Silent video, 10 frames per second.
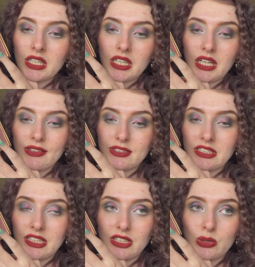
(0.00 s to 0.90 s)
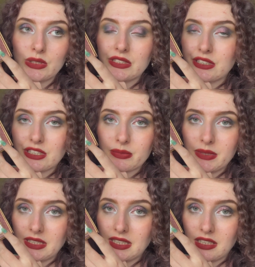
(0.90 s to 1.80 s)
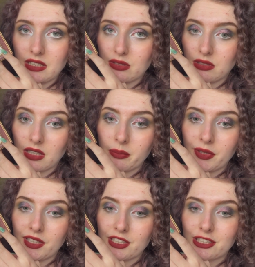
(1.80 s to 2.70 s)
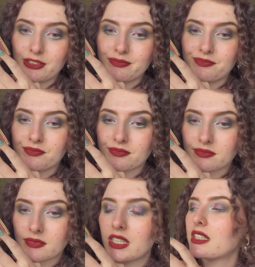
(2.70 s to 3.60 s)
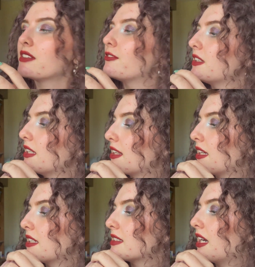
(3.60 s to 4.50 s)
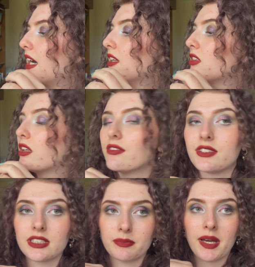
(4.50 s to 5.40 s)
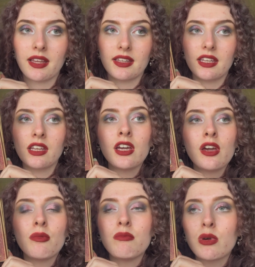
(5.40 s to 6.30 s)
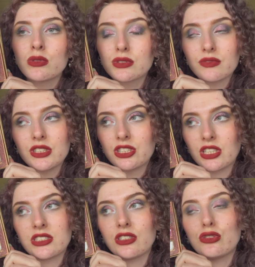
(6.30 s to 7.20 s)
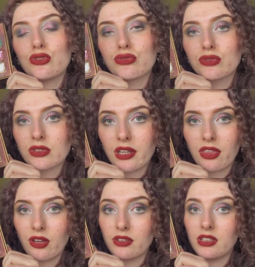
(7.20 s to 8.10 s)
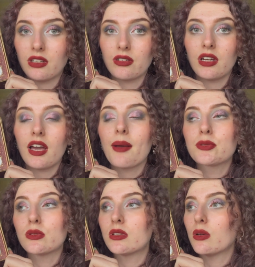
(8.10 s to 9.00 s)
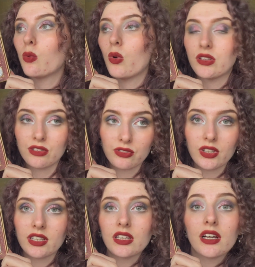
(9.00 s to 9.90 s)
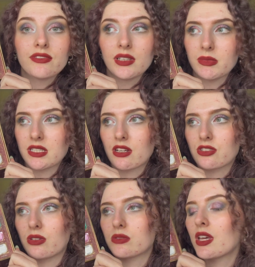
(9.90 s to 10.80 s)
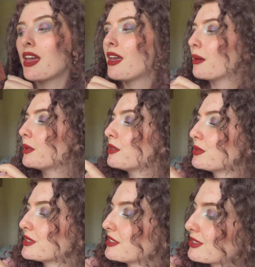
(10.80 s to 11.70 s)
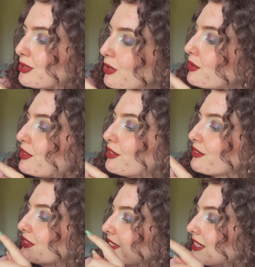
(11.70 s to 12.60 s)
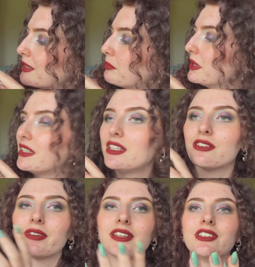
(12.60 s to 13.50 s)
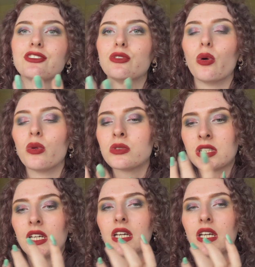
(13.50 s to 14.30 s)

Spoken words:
after 9 uses, I just made that into nail polish. Like, the funny thing is, I love this palette, and most of these shades I truly thought that are absolutely wonderful, and I love them as eyeshadows. But there was this corner of these like pinky reddish golds